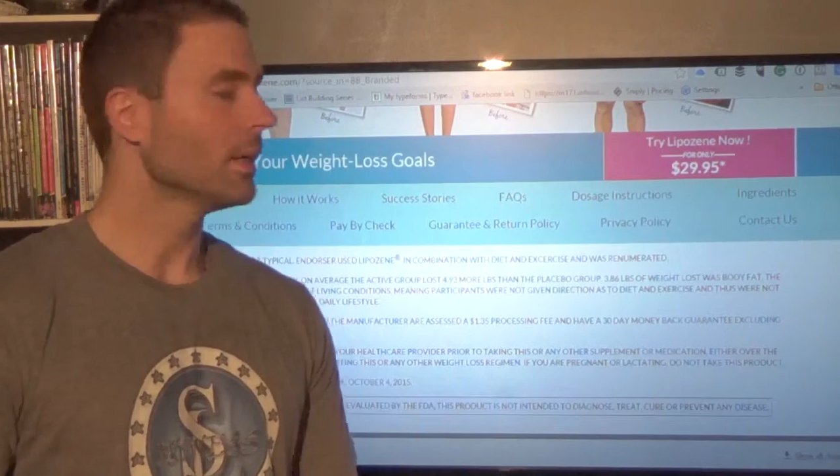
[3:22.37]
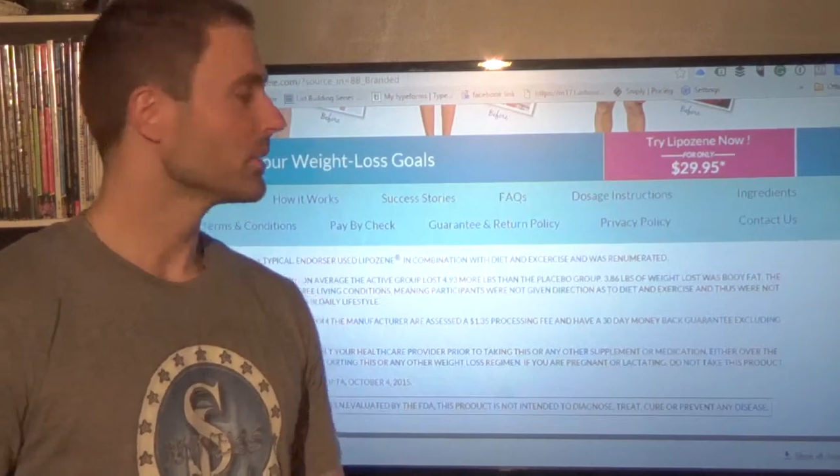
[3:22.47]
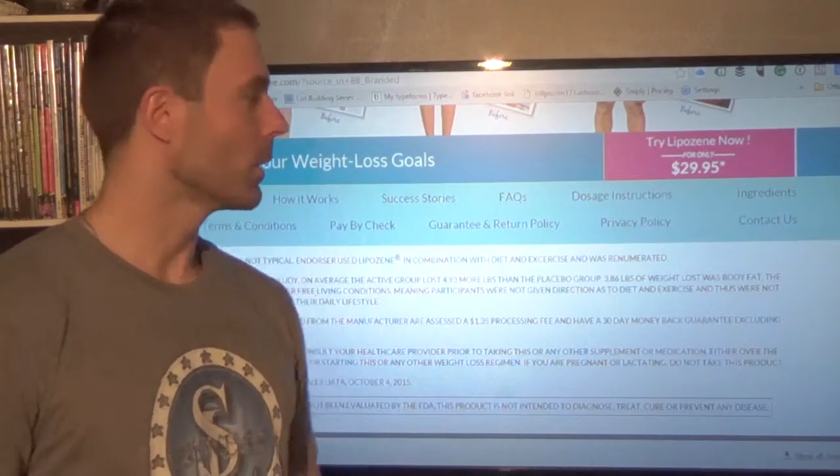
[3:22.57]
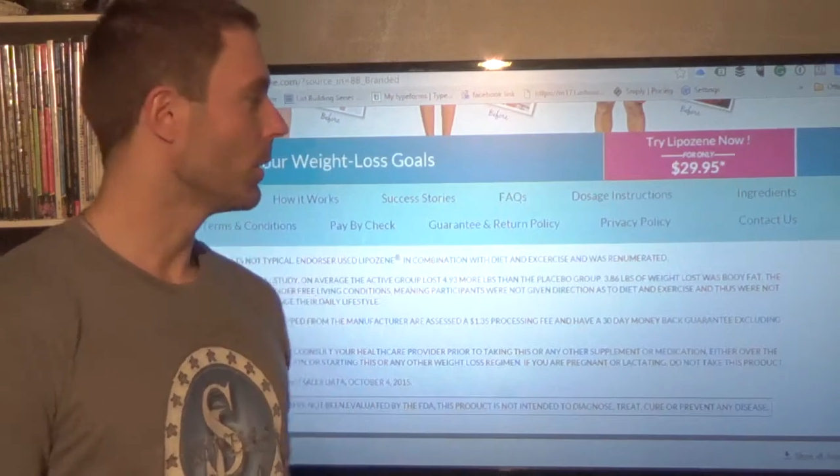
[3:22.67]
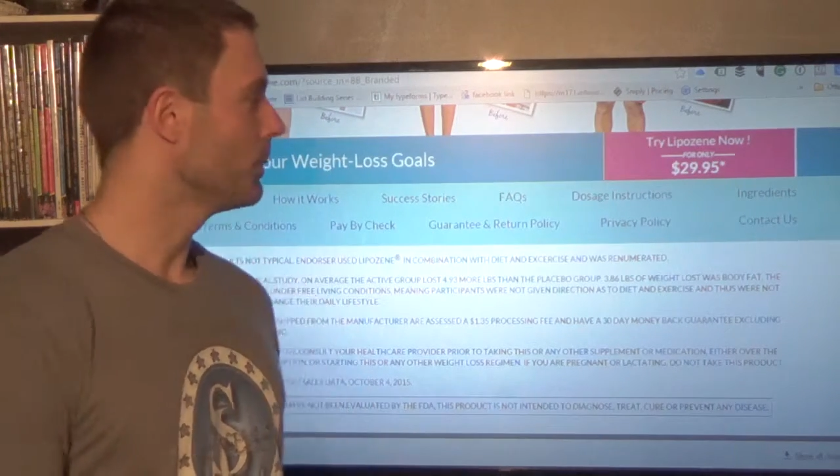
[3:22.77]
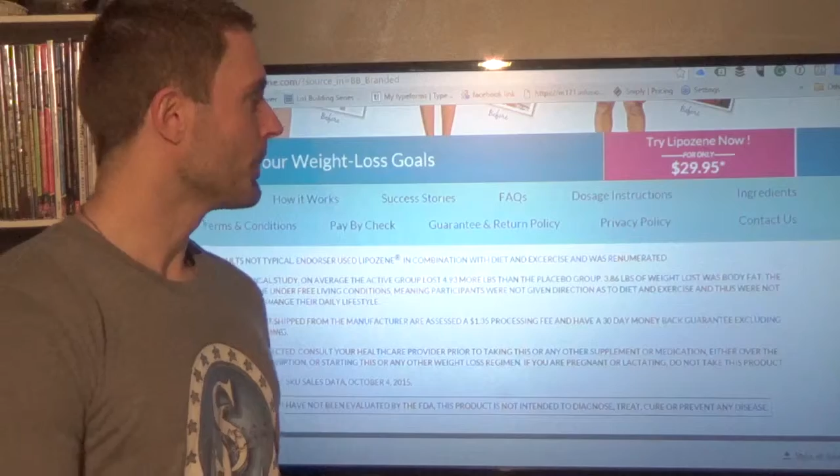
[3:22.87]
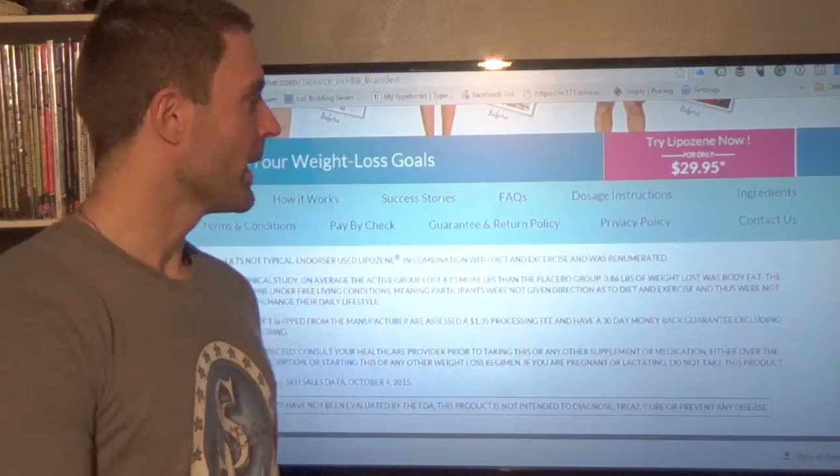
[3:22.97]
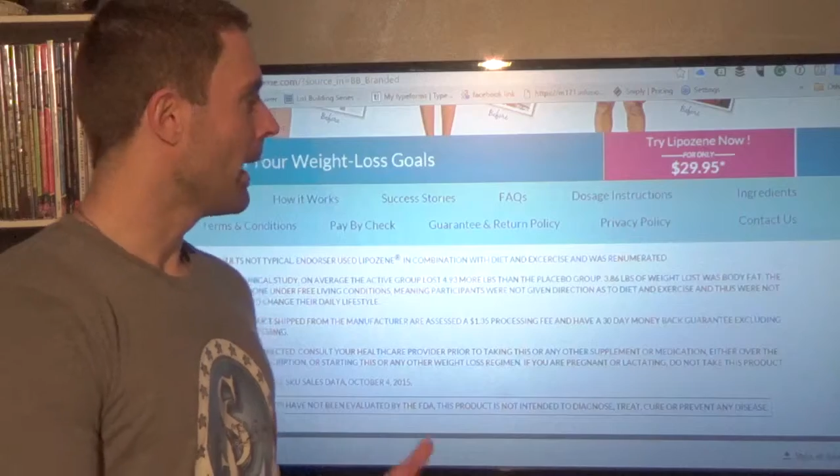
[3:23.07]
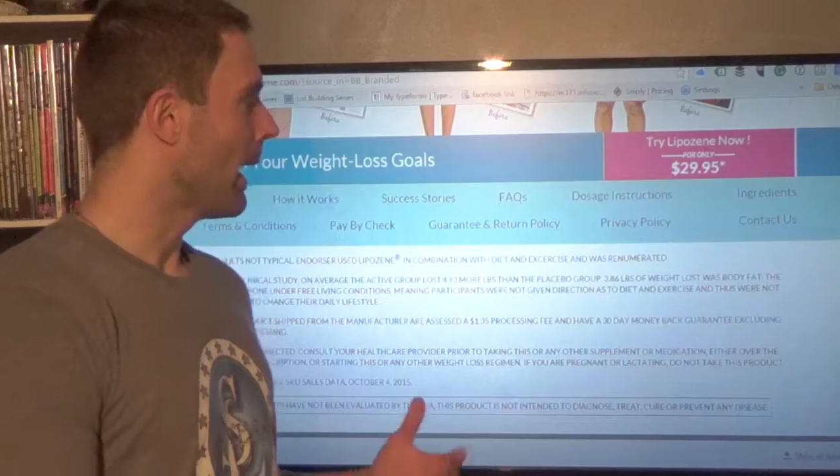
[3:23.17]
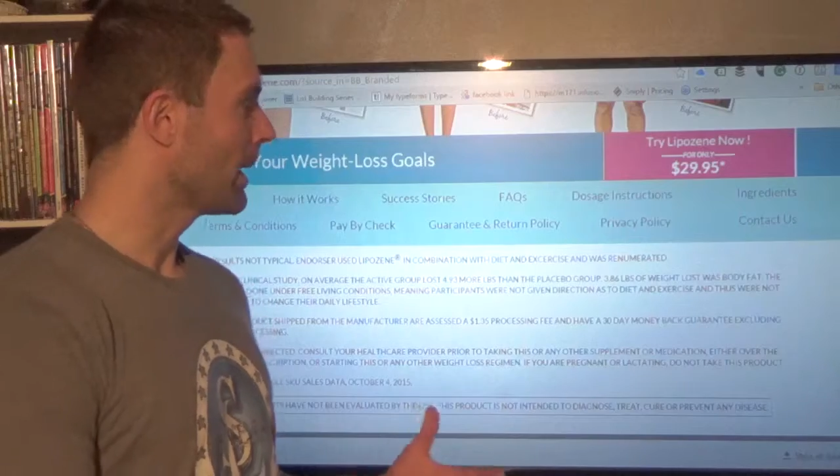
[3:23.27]
So
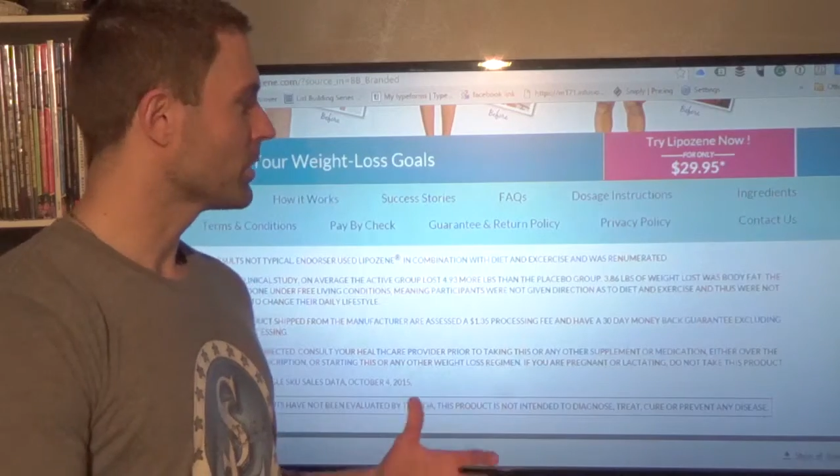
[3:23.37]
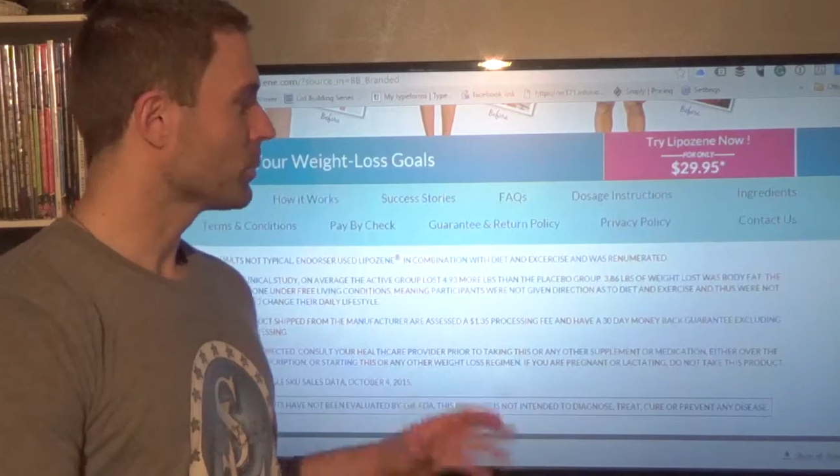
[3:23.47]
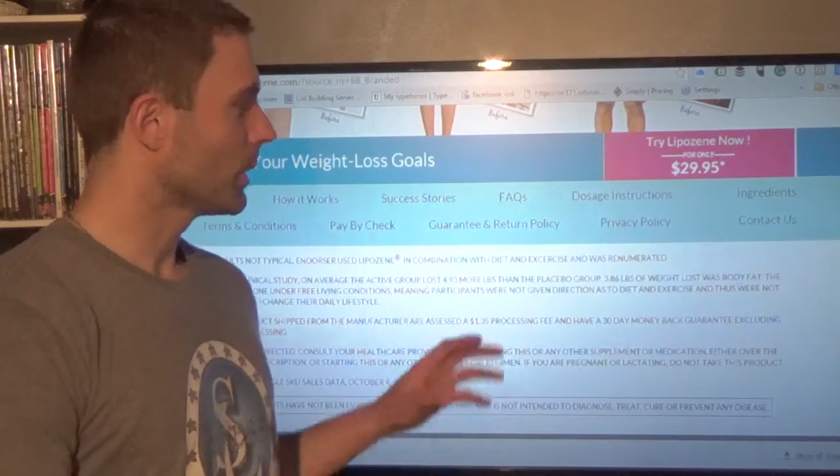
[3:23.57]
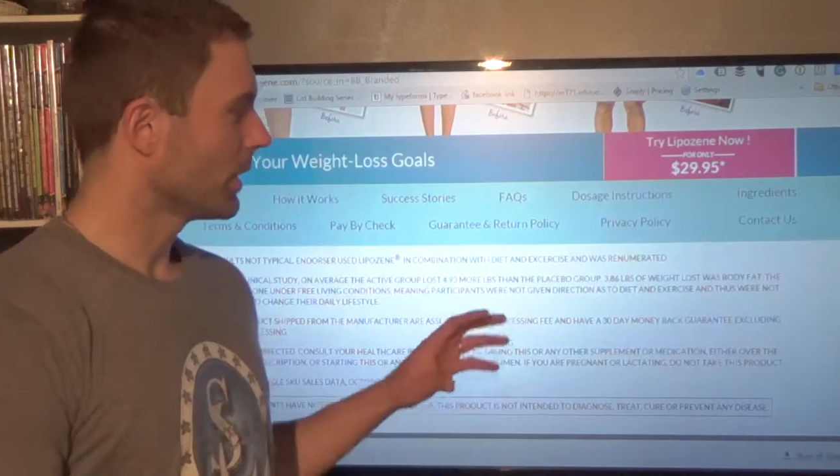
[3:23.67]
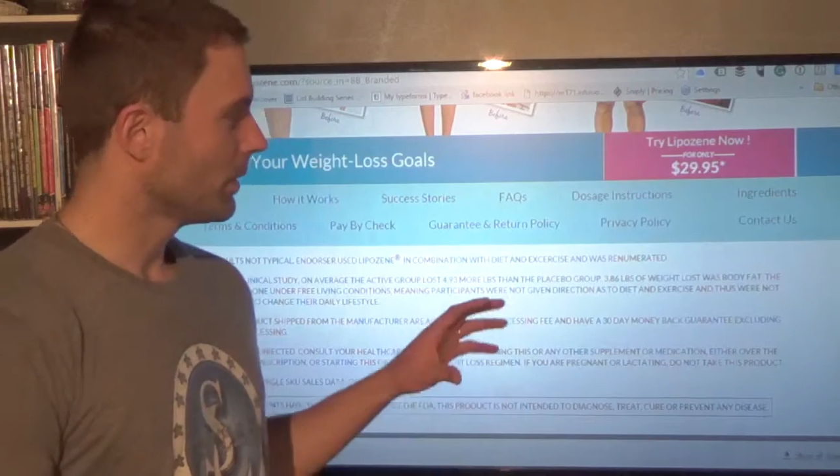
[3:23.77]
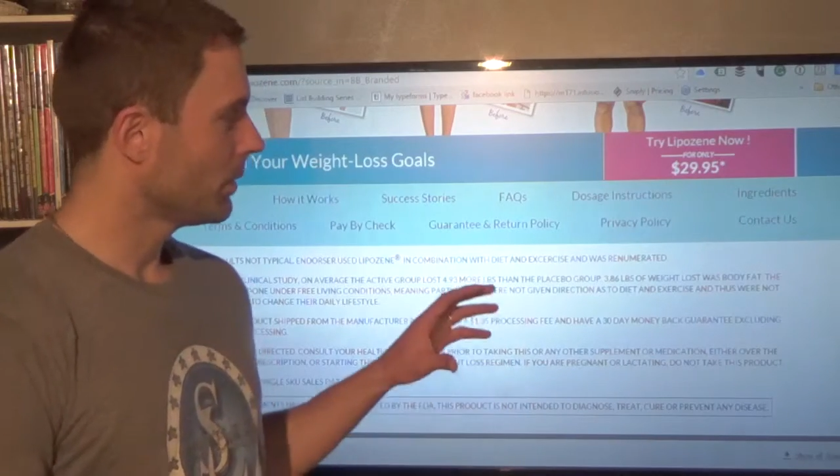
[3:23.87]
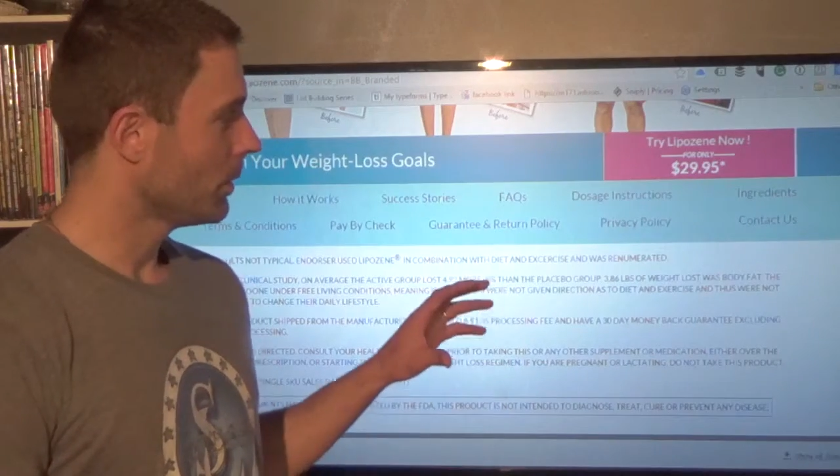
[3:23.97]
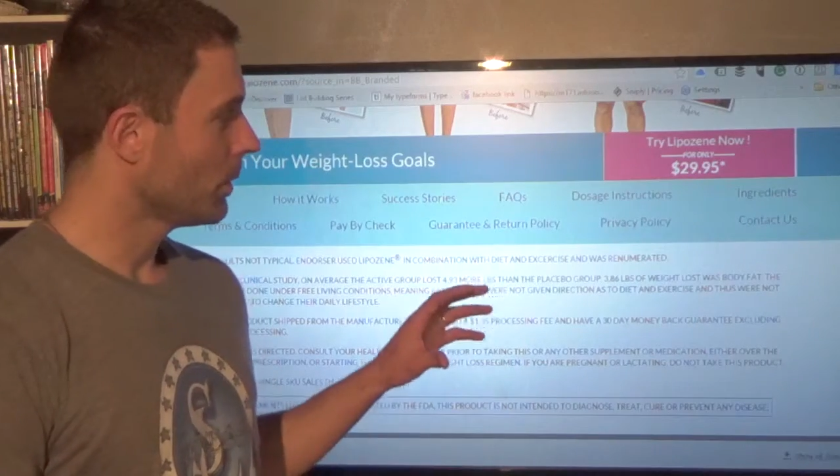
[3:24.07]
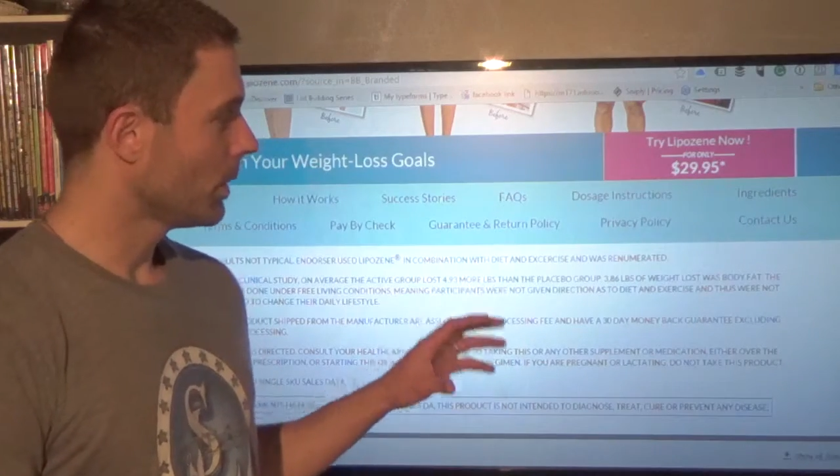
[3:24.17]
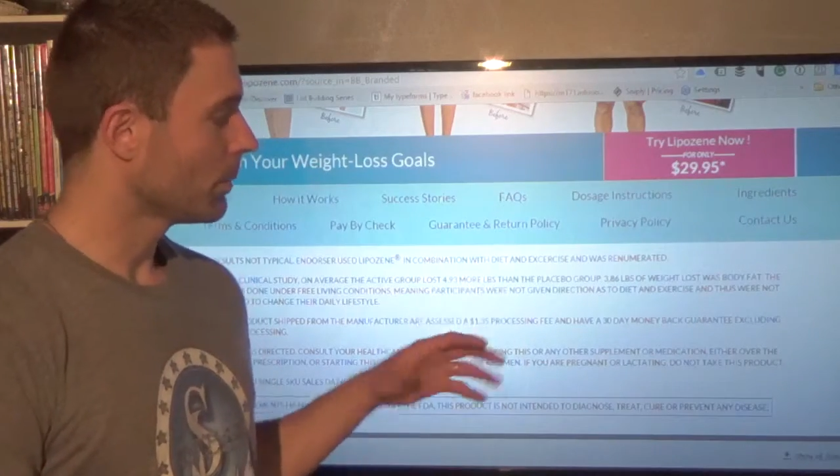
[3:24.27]
I just wanted
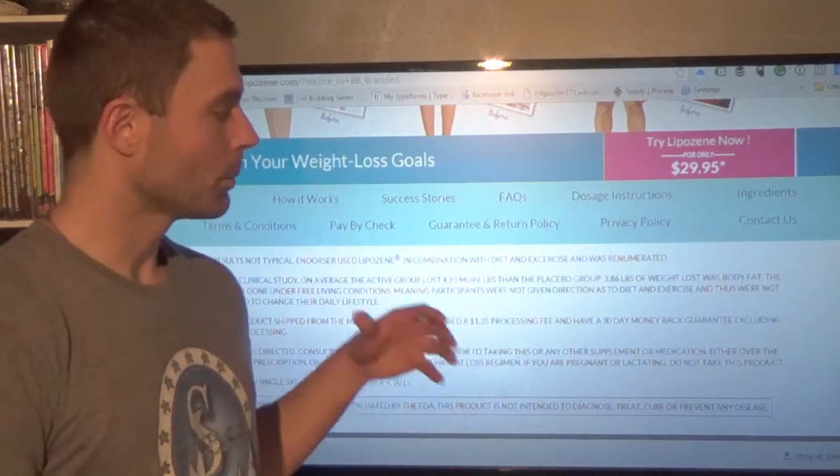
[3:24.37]
to